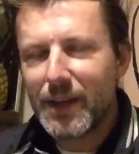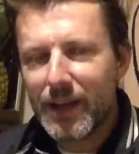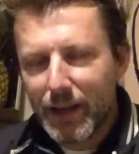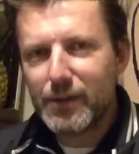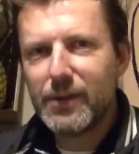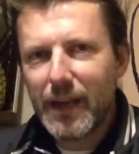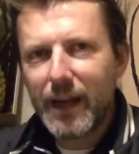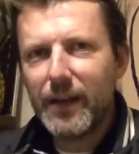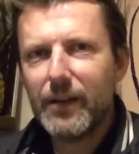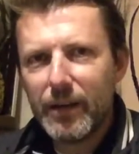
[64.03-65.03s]
that going to the
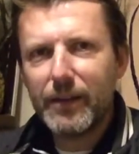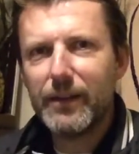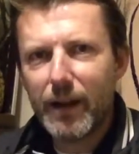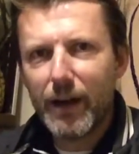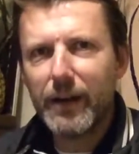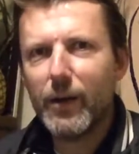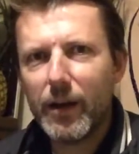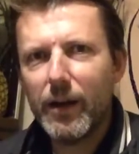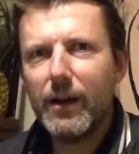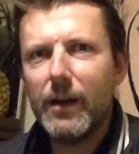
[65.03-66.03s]
A&E and you got an, uh,
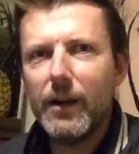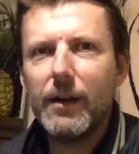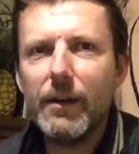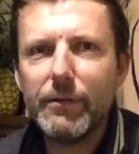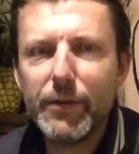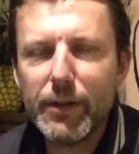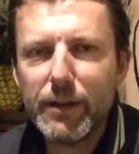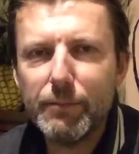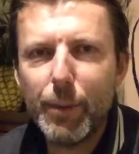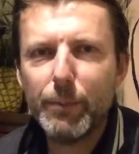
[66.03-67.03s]
uh, a
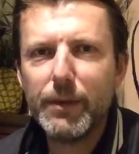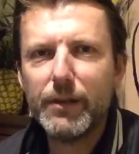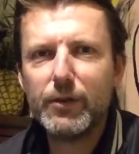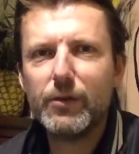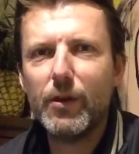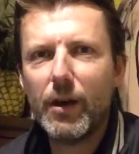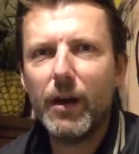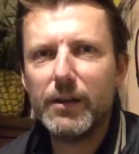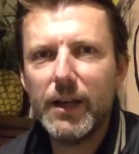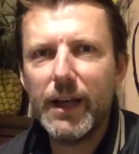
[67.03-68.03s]
fucking pumpkin stuck
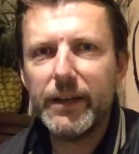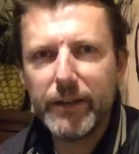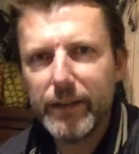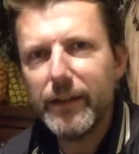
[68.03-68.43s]
on your head.